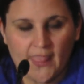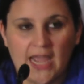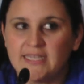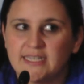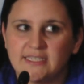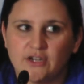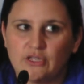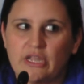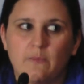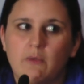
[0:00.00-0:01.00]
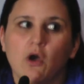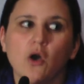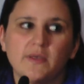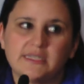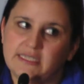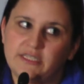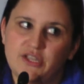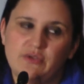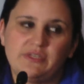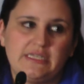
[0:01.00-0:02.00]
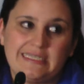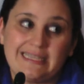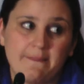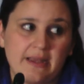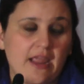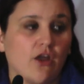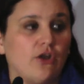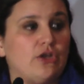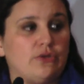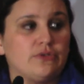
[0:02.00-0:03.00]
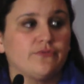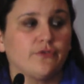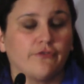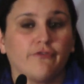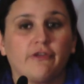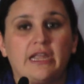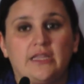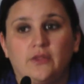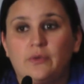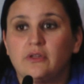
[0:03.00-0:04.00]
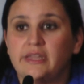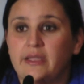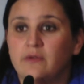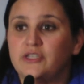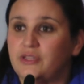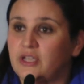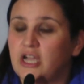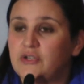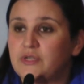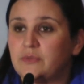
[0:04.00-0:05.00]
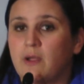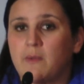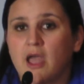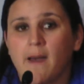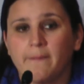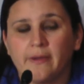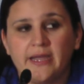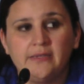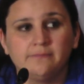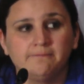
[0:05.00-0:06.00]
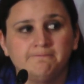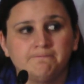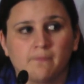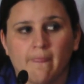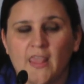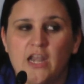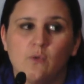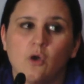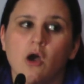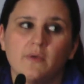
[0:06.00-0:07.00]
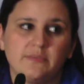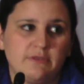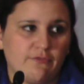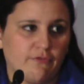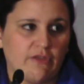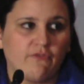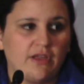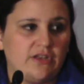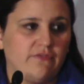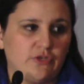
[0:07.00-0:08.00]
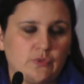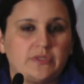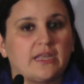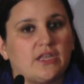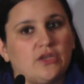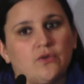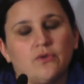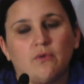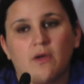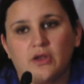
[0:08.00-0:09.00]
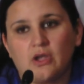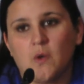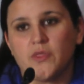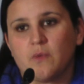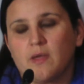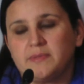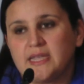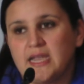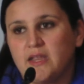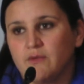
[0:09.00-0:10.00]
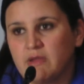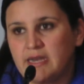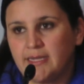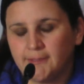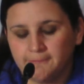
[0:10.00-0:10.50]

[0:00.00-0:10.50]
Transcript: As I said earlier, we will always continue to disseminate our news for free in local language in the countries where we operate, and it will always be free for individuals like you who want to go on the website and read it.